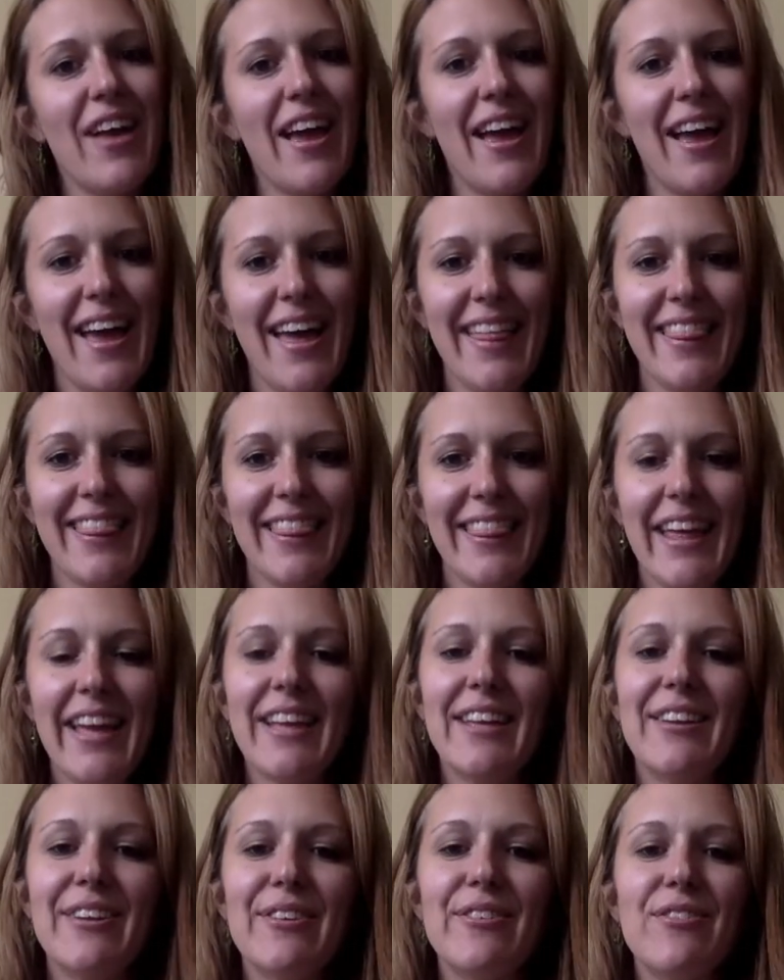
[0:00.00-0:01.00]
and
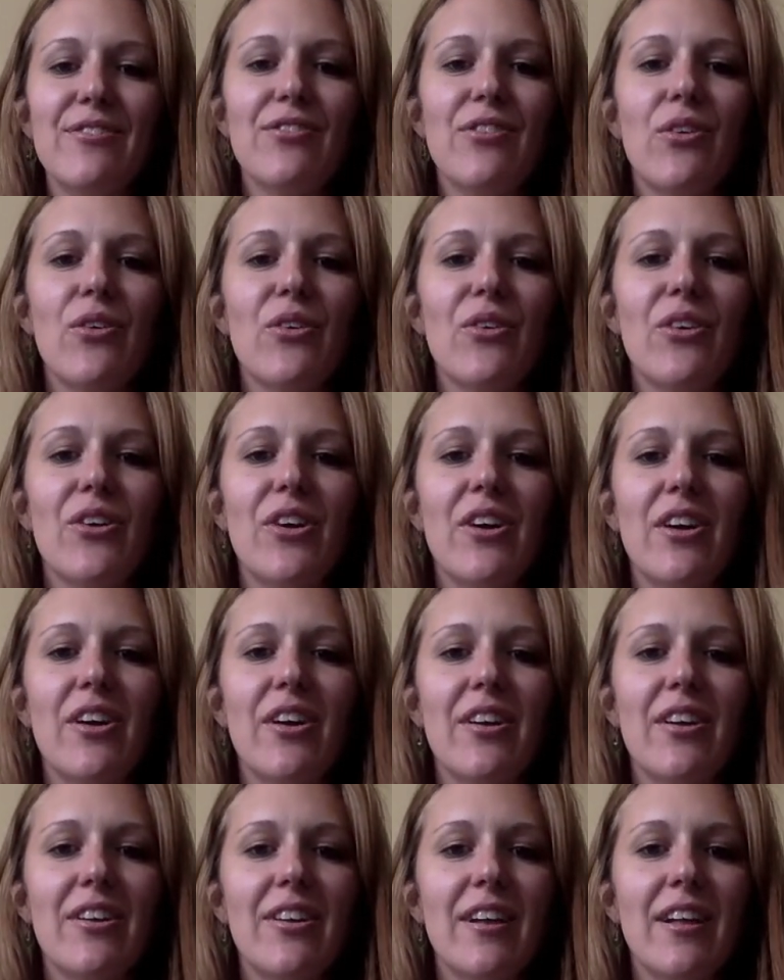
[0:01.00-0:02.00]
thank you
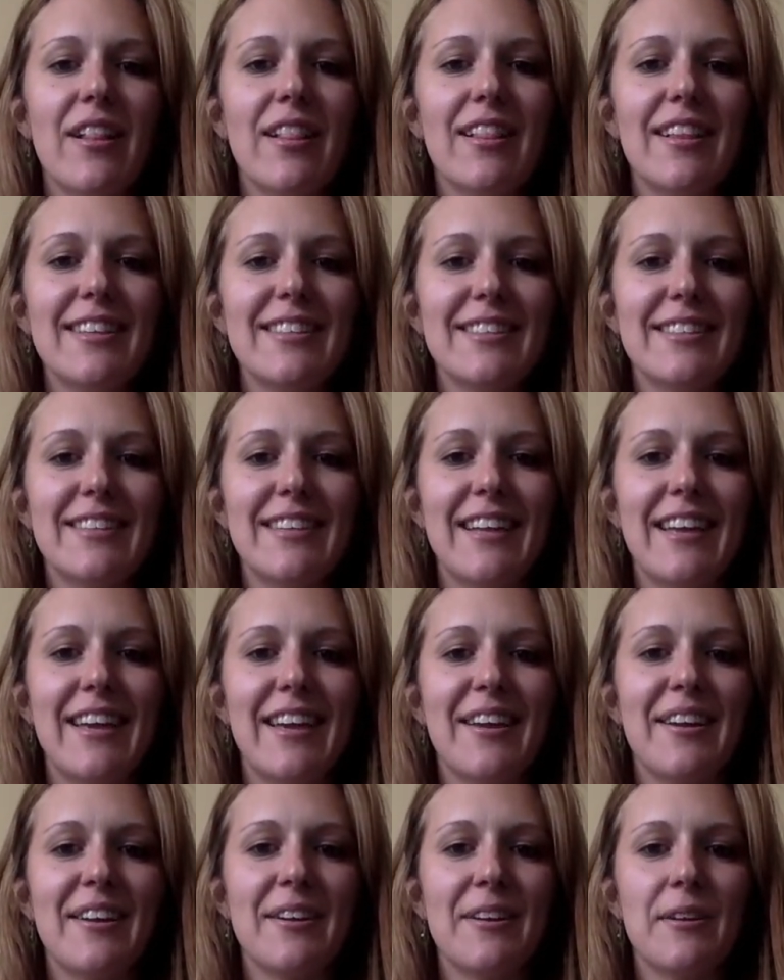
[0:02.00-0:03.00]
for listening.